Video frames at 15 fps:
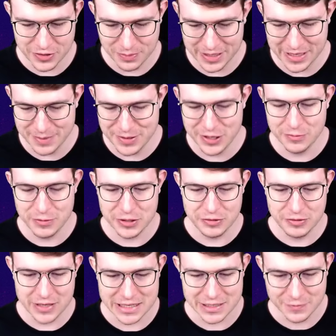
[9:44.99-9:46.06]
But let me know what
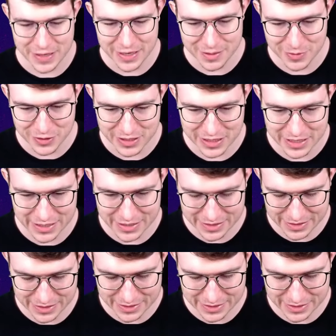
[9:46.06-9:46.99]
you guys think about that.